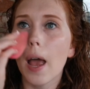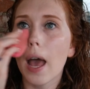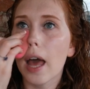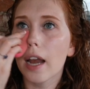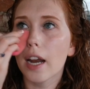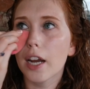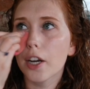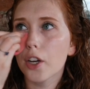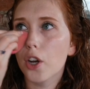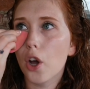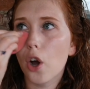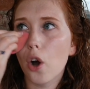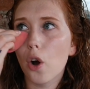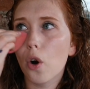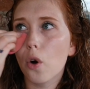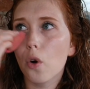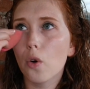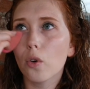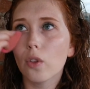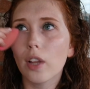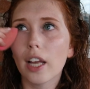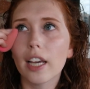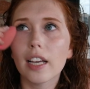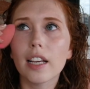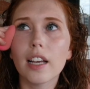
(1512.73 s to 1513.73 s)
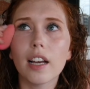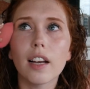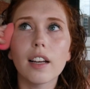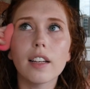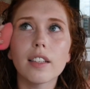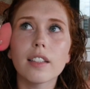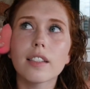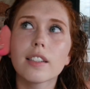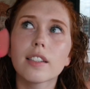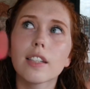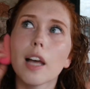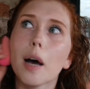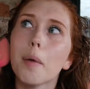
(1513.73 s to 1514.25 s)
And I know, like,
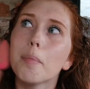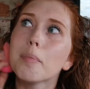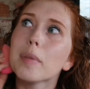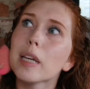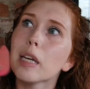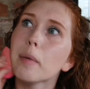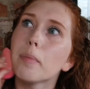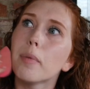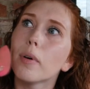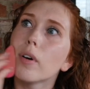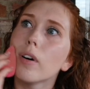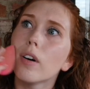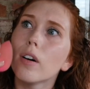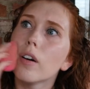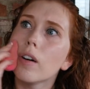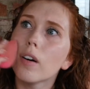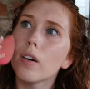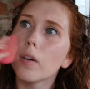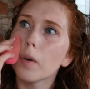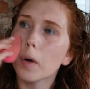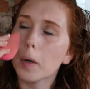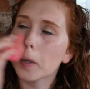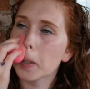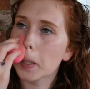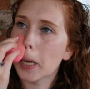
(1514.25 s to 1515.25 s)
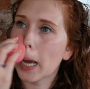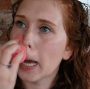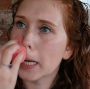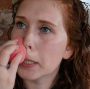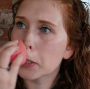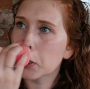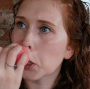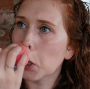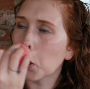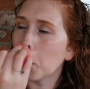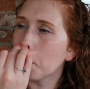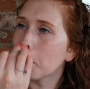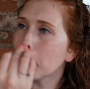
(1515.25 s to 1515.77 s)
some people had
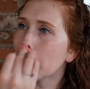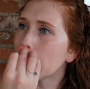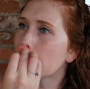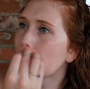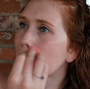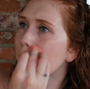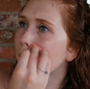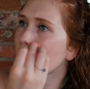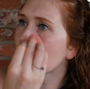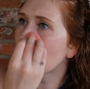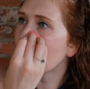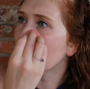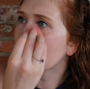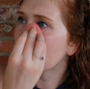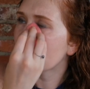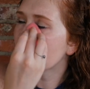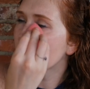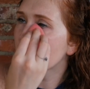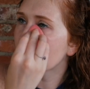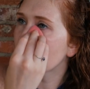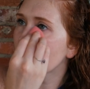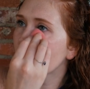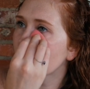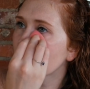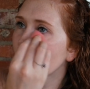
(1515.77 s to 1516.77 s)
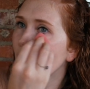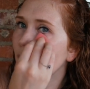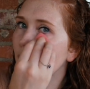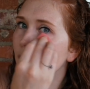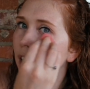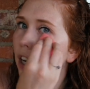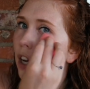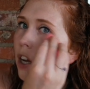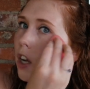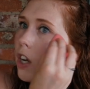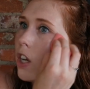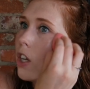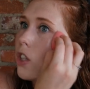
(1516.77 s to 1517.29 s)
told me going into it, like,
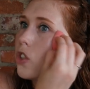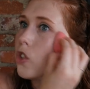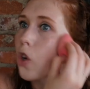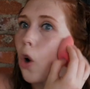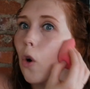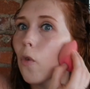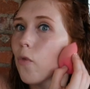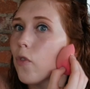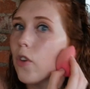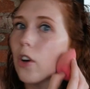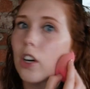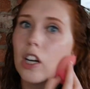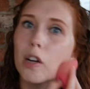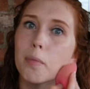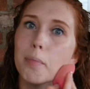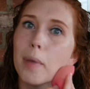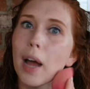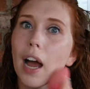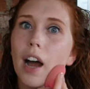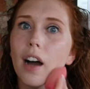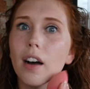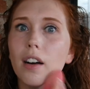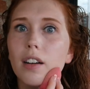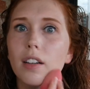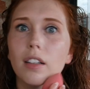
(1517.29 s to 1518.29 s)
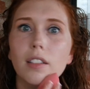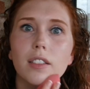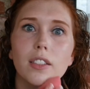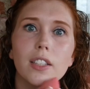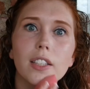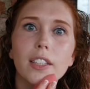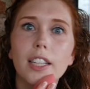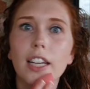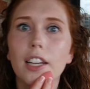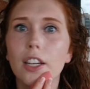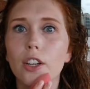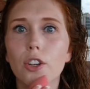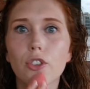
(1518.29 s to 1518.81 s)
don't feel compelled
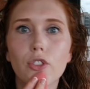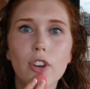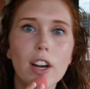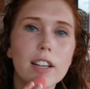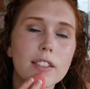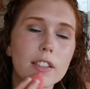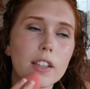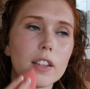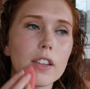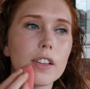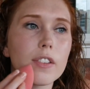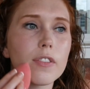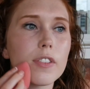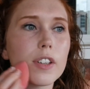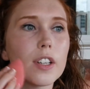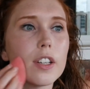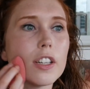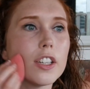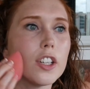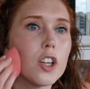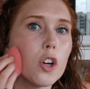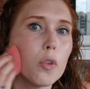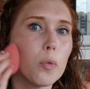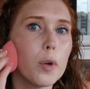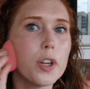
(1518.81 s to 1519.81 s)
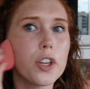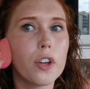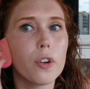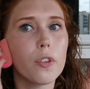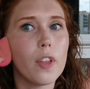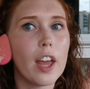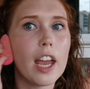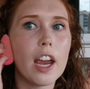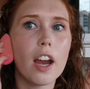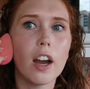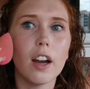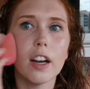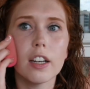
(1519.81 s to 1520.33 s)
to get your dress on the first, you know, when you're
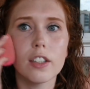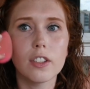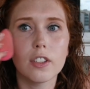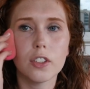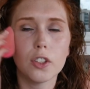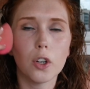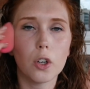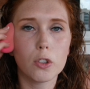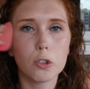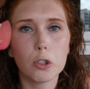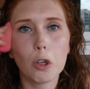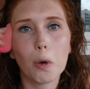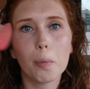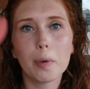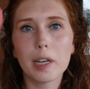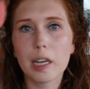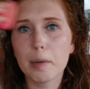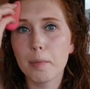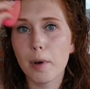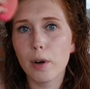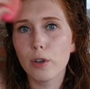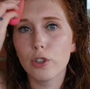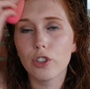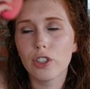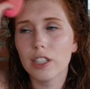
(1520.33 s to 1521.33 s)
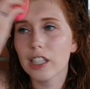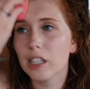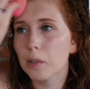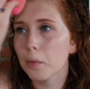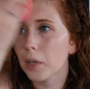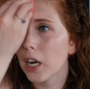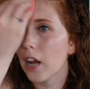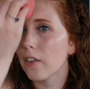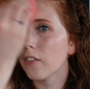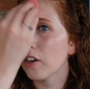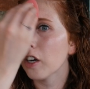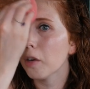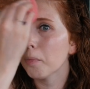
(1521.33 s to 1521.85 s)
there, it's, you know, so many emotions and
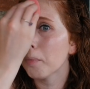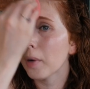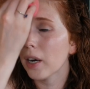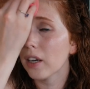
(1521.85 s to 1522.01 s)
whatever.